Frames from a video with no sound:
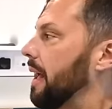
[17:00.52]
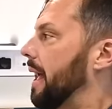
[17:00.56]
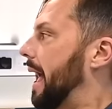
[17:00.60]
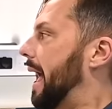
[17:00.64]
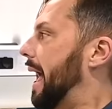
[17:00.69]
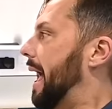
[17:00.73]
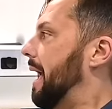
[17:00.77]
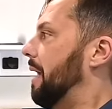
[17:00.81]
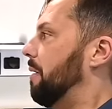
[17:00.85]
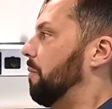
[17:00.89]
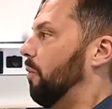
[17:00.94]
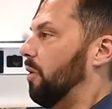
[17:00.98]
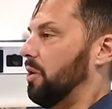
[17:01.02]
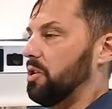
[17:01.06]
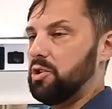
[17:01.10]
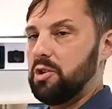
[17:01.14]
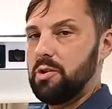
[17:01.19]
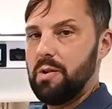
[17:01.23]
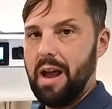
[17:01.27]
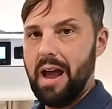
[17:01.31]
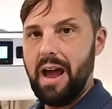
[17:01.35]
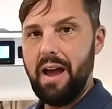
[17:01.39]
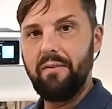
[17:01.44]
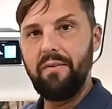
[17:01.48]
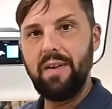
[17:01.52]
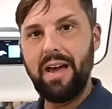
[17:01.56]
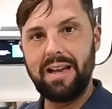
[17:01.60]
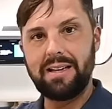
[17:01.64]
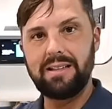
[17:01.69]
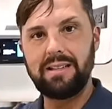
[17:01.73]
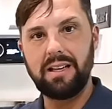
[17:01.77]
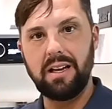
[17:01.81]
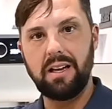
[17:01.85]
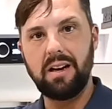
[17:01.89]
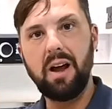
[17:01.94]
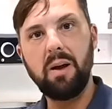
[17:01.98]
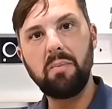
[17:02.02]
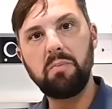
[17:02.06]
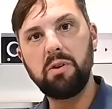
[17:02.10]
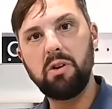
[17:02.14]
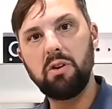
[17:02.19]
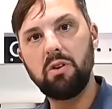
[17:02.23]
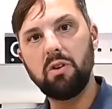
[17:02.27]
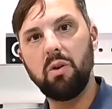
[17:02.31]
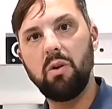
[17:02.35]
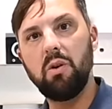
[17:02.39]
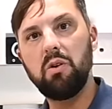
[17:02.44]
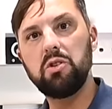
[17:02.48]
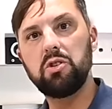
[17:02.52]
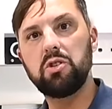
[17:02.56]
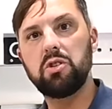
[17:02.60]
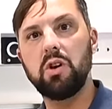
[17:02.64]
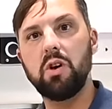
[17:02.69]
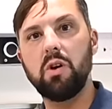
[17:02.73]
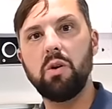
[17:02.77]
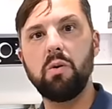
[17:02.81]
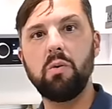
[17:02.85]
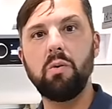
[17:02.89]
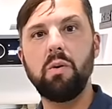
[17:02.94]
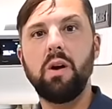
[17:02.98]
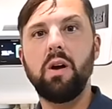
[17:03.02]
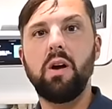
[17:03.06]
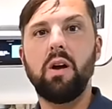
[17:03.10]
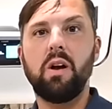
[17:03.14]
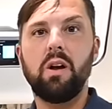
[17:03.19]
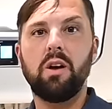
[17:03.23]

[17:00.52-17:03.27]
and once you have that set up, you could also